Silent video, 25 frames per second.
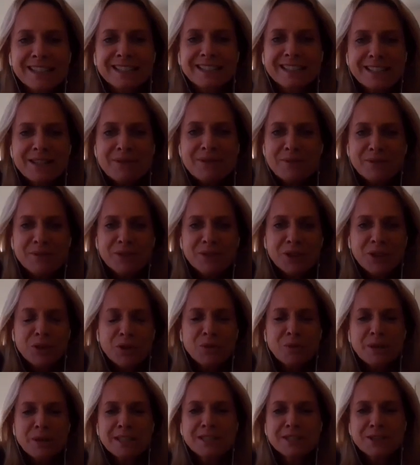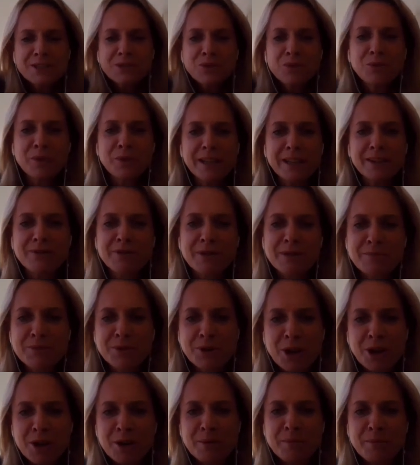see we've got a question already from
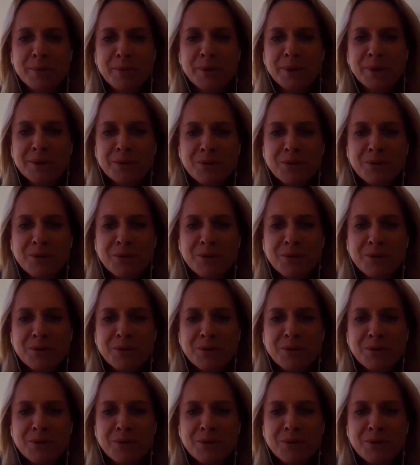Rob.